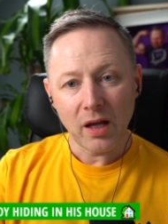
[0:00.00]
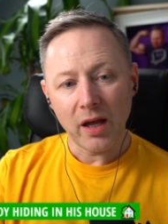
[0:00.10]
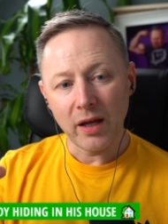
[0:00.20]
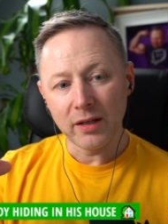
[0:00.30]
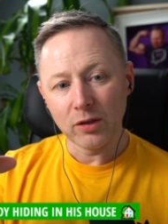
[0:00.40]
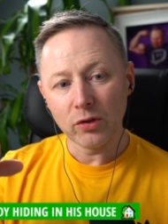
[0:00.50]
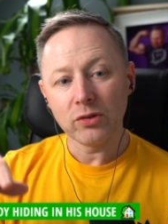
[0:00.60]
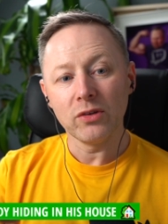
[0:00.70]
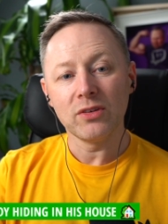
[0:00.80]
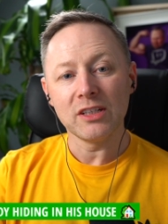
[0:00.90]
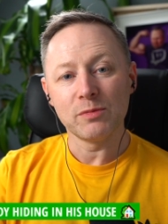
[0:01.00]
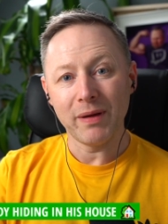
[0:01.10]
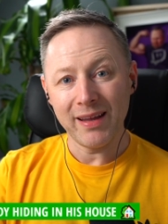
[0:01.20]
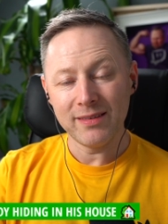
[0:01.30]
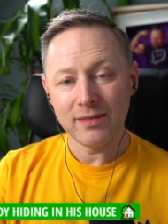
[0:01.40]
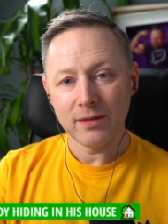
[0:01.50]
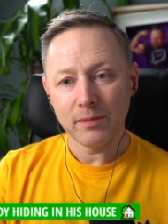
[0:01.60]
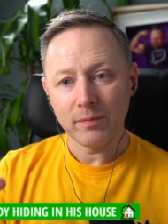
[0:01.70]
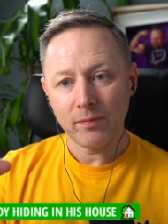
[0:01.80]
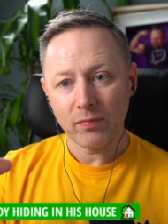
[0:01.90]
And he looked under his bed.
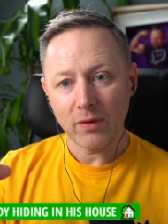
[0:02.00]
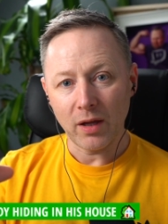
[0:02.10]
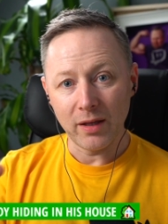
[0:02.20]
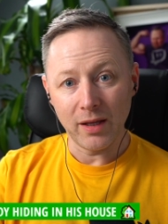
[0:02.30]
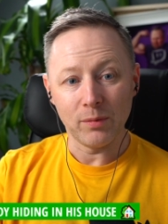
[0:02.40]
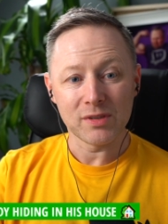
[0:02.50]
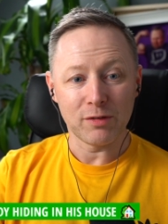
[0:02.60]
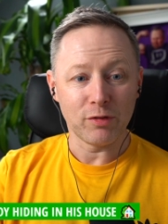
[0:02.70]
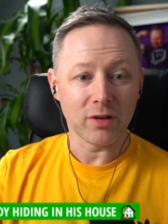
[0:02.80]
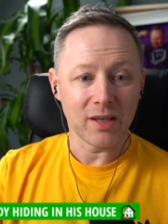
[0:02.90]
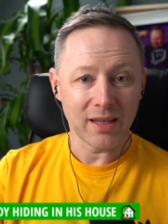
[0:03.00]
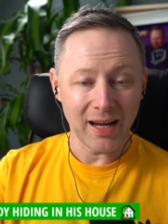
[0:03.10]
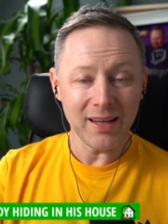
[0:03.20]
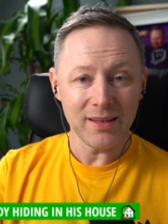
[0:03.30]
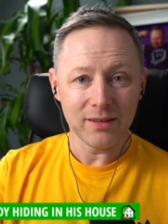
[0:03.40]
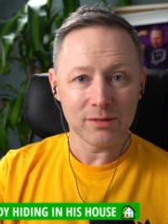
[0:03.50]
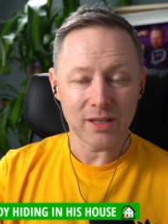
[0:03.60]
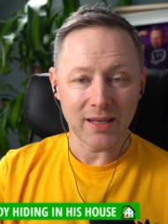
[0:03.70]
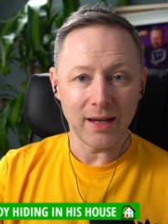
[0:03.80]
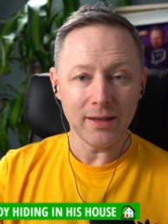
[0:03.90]
And there was a fucking guy. There was a
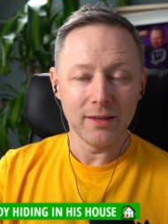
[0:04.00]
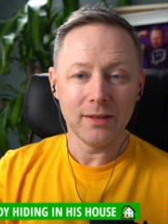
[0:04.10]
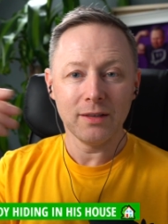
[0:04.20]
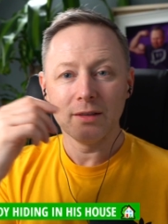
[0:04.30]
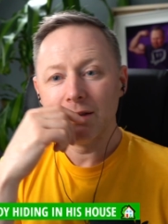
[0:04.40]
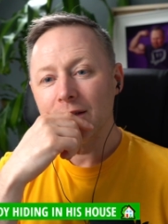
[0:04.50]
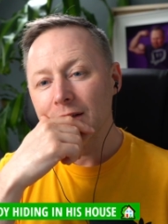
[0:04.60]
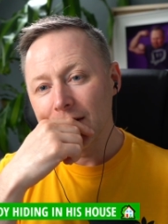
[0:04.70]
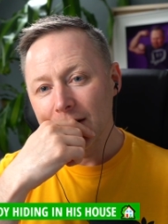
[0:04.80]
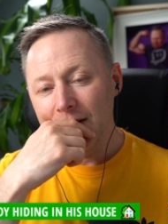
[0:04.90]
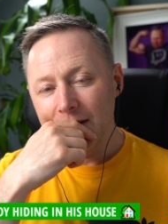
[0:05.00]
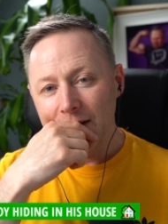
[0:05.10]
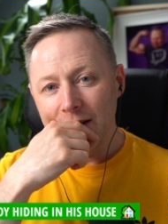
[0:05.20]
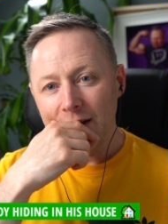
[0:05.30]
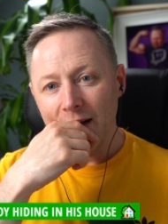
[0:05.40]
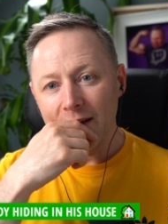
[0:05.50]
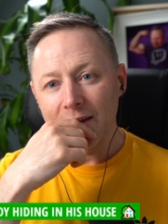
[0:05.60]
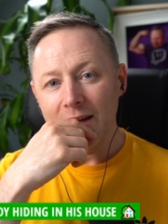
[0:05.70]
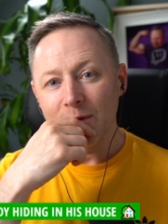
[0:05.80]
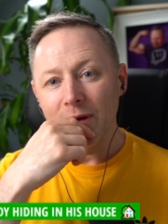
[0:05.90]
guy. And
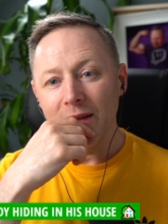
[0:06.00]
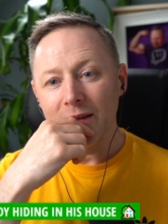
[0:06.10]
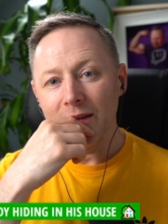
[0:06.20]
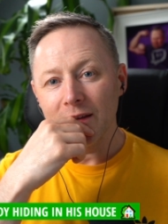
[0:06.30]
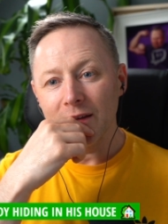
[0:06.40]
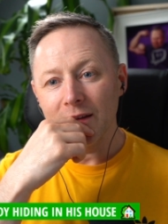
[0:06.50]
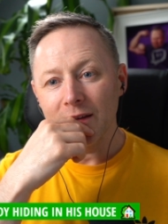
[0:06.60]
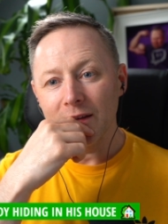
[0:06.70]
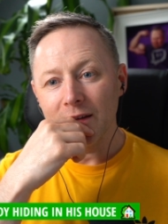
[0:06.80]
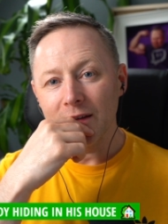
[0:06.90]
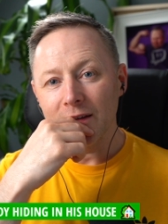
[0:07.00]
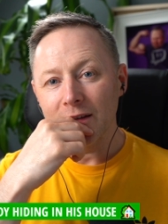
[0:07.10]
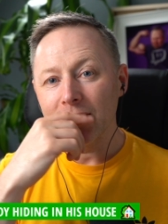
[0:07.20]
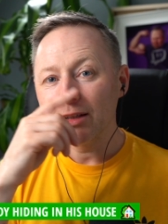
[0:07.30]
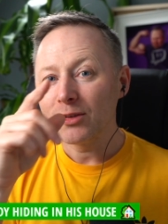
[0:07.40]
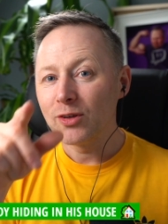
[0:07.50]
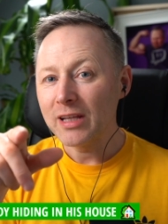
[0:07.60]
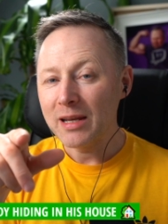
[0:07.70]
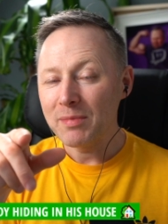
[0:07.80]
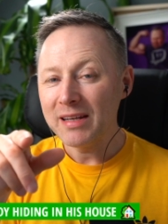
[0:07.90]
Craig went, you
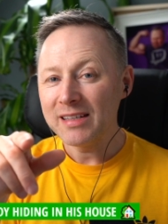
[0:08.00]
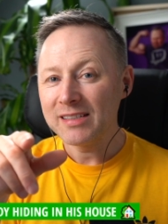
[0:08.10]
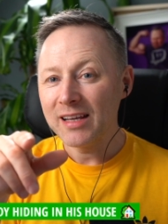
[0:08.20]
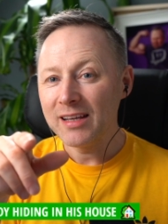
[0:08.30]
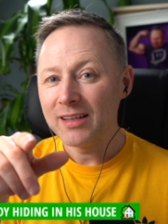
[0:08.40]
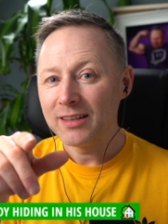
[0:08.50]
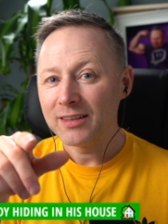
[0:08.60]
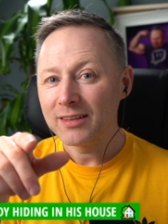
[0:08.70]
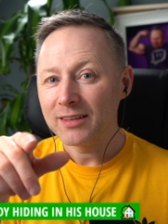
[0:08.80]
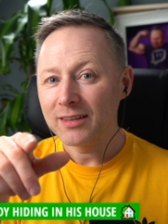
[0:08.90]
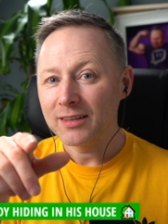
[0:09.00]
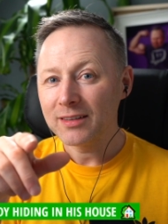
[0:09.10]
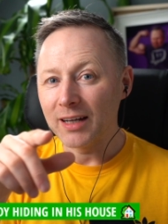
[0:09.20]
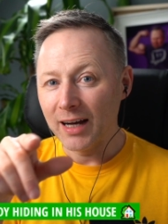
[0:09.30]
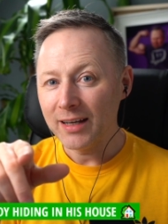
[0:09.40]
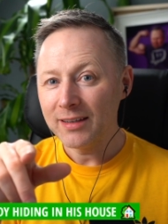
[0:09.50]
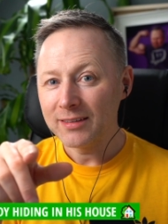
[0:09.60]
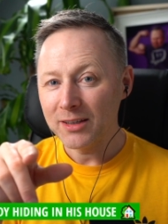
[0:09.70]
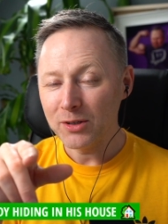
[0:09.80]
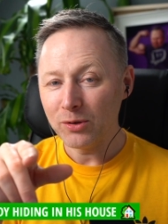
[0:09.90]
didn't mean to say aye,
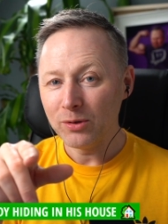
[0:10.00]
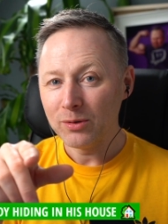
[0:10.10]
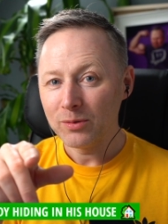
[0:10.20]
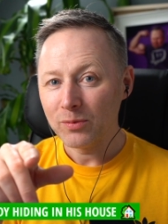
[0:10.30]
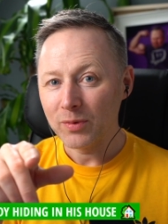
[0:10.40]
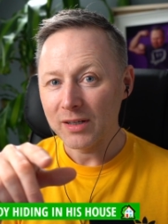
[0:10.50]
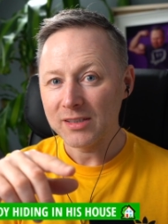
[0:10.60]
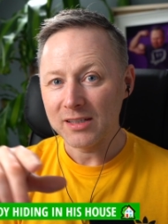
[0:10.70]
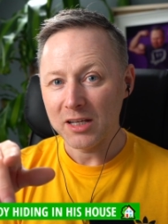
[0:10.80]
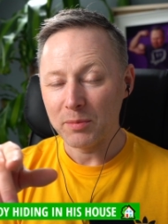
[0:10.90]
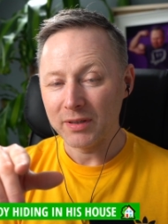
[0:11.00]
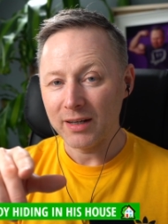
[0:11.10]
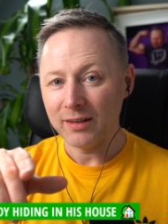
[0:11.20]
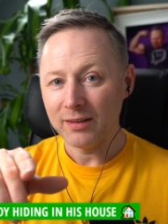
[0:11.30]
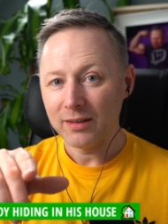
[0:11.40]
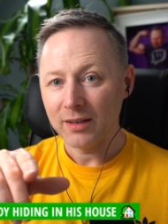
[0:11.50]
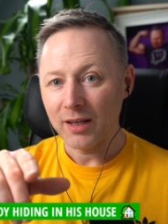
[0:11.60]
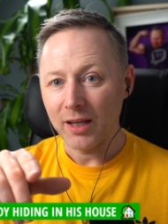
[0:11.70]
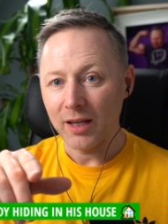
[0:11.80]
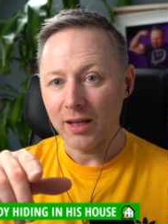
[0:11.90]
didn't you know? When I said, is anybody there?
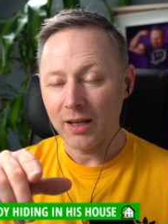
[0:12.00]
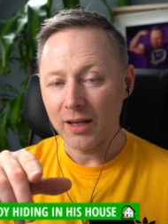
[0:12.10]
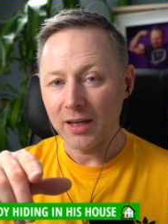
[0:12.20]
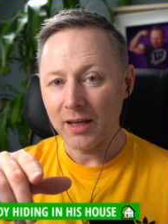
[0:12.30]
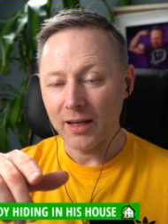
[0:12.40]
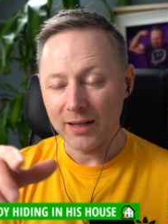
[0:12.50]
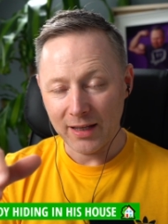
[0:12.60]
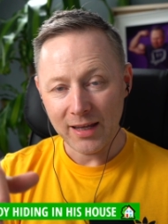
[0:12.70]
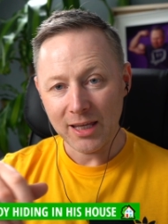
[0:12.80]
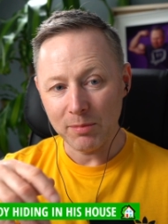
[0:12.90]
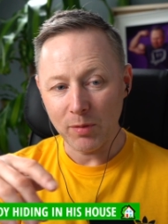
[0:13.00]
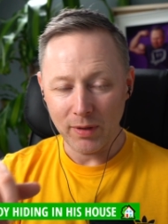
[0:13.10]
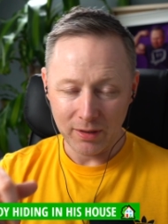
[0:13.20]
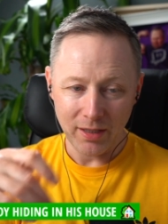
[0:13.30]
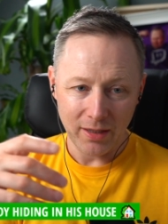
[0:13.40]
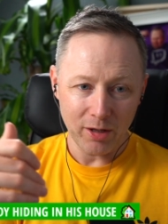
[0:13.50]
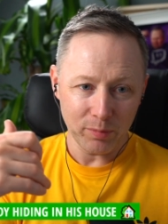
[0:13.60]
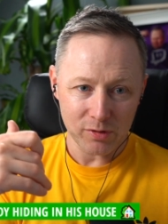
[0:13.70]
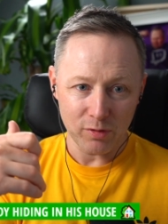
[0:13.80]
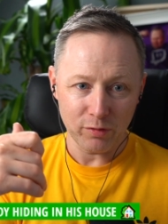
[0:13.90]
And the guy came out and went, let help
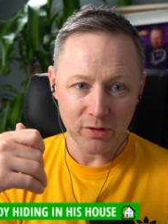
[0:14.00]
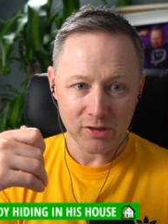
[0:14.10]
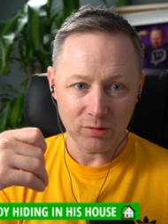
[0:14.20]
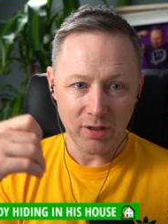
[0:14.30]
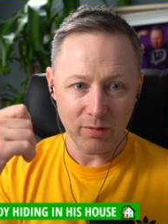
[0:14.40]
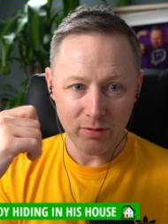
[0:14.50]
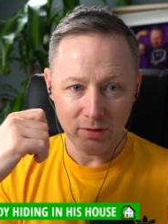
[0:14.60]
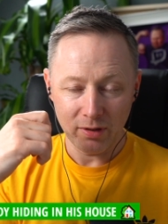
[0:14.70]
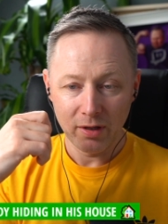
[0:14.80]
us out first, they'll tell you everything.